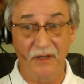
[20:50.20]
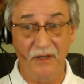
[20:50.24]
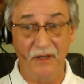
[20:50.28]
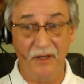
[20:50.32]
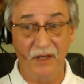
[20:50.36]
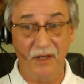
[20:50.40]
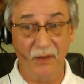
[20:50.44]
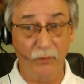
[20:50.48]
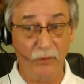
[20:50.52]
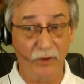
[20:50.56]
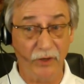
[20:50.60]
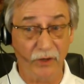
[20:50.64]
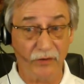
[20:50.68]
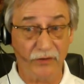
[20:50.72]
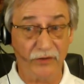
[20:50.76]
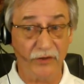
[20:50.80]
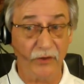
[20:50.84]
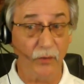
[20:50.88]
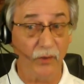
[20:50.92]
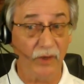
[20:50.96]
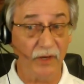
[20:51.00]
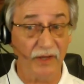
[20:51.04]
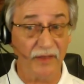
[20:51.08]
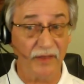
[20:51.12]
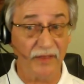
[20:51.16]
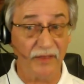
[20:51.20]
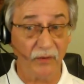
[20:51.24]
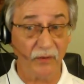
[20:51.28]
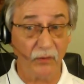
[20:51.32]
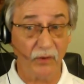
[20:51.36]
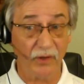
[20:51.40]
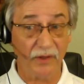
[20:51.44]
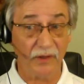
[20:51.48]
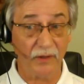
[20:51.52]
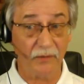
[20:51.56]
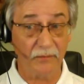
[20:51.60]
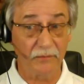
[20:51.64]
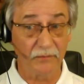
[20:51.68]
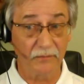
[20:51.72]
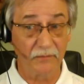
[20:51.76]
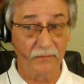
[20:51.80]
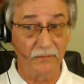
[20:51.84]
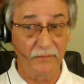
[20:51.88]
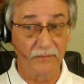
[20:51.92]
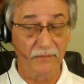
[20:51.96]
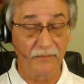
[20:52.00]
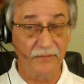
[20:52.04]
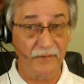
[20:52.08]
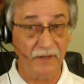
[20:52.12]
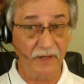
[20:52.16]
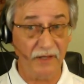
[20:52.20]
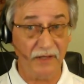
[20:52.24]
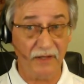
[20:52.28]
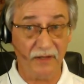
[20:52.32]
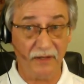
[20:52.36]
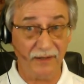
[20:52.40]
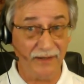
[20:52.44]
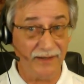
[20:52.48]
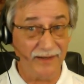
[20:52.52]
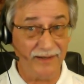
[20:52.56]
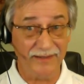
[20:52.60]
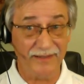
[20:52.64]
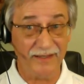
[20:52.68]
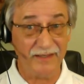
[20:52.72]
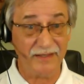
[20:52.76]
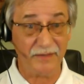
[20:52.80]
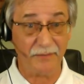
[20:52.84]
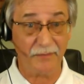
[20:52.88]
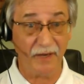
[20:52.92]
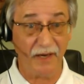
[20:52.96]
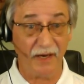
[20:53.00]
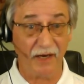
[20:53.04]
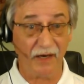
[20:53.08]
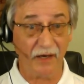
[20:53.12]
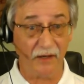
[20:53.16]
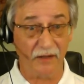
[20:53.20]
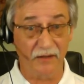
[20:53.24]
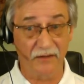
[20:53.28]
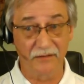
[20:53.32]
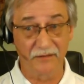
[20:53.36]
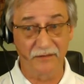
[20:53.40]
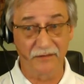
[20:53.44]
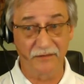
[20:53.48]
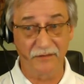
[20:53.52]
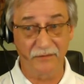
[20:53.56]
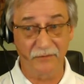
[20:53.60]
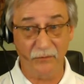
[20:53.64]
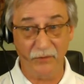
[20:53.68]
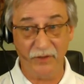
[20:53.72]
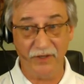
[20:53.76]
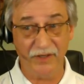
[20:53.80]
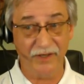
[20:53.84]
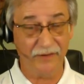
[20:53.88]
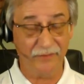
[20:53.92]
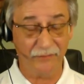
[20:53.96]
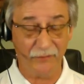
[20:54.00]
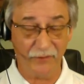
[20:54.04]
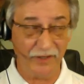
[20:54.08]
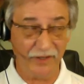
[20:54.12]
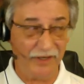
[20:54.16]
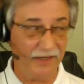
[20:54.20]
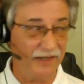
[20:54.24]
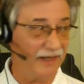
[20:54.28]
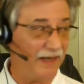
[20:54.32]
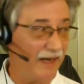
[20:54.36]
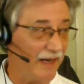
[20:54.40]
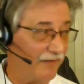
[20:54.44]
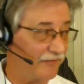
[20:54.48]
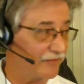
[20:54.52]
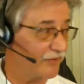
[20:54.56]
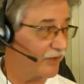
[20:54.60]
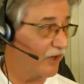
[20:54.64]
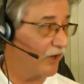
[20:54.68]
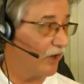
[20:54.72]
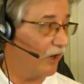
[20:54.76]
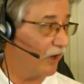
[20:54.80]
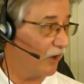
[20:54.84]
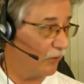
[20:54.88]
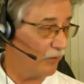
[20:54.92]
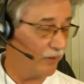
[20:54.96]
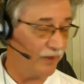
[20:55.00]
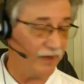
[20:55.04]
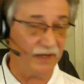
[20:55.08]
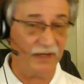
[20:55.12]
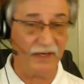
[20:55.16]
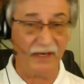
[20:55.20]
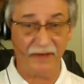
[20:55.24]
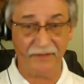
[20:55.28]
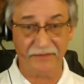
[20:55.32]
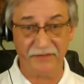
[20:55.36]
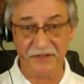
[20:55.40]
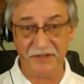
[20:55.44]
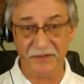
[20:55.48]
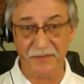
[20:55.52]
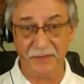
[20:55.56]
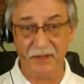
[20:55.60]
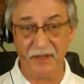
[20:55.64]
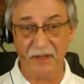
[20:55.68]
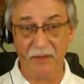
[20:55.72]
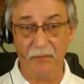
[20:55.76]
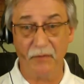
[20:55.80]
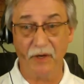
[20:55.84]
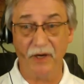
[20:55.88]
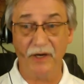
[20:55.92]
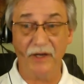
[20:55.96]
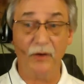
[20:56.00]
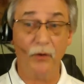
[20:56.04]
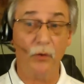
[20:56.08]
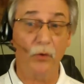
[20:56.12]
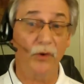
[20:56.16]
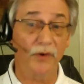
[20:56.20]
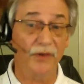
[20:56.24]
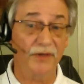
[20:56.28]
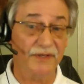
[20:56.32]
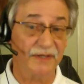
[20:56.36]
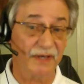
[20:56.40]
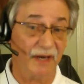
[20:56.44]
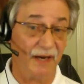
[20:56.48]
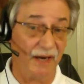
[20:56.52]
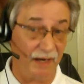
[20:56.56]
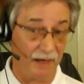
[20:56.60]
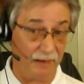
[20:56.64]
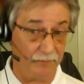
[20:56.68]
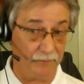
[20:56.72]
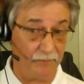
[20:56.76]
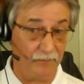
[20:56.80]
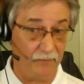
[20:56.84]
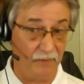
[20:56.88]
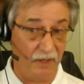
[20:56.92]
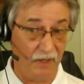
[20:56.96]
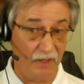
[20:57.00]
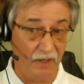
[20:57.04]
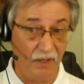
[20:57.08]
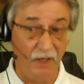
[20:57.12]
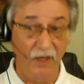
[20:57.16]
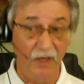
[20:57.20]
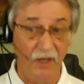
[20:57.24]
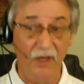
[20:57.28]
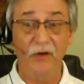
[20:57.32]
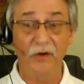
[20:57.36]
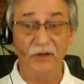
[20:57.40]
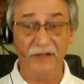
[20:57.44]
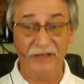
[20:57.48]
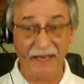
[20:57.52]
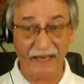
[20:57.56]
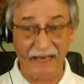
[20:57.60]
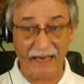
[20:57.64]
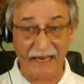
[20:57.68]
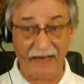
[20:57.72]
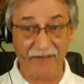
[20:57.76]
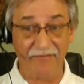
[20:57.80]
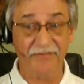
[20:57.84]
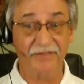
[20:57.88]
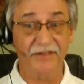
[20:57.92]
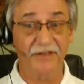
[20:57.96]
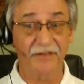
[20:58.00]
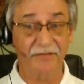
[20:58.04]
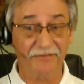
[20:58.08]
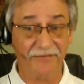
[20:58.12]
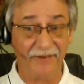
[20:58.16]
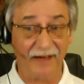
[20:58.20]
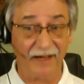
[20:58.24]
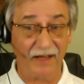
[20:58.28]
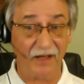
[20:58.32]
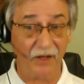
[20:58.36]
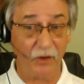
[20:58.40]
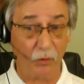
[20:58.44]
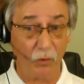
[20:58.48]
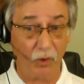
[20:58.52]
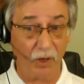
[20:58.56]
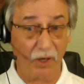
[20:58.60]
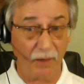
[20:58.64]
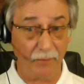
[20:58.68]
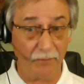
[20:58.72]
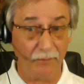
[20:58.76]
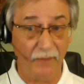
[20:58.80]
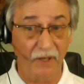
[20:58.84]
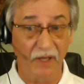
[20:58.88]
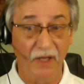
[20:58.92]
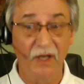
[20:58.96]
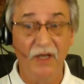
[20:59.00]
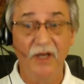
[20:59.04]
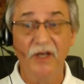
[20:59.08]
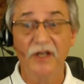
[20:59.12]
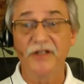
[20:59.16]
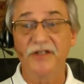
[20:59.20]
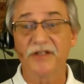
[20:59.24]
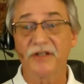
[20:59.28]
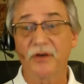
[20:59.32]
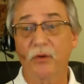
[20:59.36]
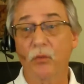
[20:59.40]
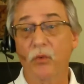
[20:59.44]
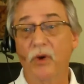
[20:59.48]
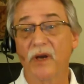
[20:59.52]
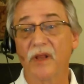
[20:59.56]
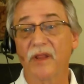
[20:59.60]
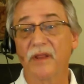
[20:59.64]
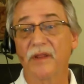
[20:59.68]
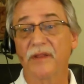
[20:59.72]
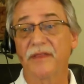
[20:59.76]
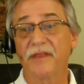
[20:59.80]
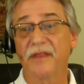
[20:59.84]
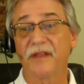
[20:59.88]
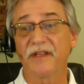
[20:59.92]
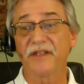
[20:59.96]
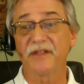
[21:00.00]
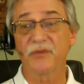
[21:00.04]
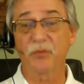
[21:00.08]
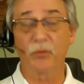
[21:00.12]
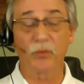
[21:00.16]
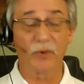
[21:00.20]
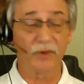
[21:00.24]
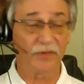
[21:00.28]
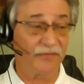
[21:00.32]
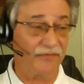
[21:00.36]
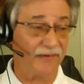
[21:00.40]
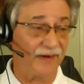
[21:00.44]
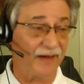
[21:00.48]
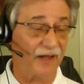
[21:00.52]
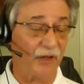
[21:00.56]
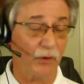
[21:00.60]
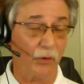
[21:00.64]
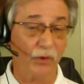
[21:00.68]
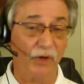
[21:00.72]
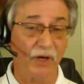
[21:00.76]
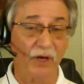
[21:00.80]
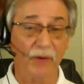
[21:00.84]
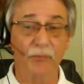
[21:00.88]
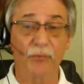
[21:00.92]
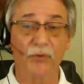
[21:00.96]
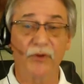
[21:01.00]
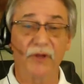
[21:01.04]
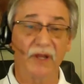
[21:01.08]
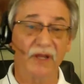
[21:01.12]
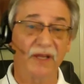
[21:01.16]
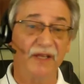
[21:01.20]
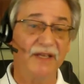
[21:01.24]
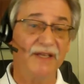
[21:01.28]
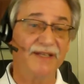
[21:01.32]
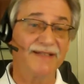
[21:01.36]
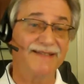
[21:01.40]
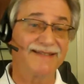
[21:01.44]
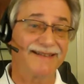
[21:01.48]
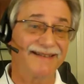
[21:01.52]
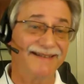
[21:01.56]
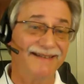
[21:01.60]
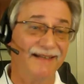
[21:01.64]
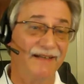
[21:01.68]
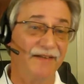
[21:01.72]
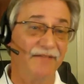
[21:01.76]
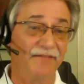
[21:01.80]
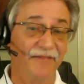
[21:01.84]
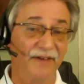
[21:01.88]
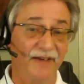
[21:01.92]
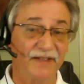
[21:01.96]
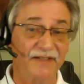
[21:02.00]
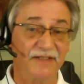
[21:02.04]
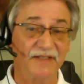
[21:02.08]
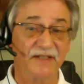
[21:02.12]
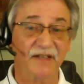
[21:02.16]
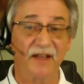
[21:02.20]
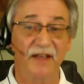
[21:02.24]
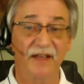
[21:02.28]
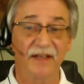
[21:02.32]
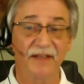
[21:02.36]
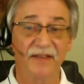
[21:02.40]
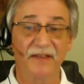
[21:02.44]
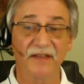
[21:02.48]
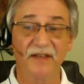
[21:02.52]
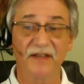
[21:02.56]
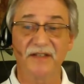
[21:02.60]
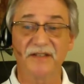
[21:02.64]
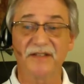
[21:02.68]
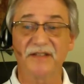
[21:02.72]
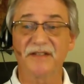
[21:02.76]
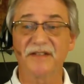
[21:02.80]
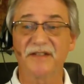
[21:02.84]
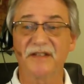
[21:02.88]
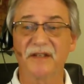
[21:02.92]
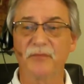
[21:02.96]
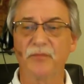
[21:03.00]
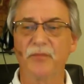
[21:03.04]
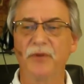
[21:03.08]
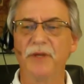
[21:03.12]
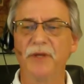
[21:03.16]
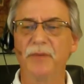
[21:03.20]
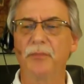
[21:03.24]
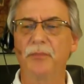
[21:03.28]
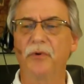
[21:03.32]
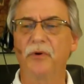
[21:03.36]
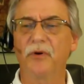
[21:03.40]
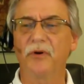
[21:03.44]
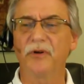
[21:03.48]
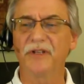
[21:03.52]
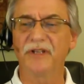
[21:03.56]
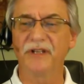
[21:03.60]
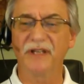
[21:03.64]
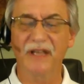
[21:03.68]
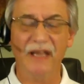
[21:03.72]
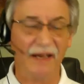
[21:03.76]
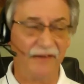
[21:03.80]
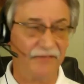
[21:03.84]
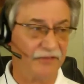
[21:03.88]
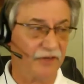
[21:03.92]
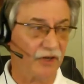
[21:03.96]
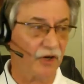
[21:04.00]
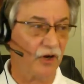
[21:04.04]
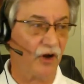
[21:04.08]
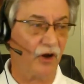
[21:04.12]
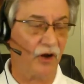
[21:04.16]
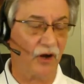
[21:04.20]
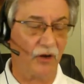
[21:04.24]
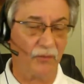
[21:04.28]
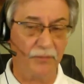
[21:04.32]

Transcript: and we don't do anything with them, then it doesn't matter. We didn't have to go. We didn't have to spend the money or the time. You have to follow up. So one of the things with following up with leads in events like this is that you have to call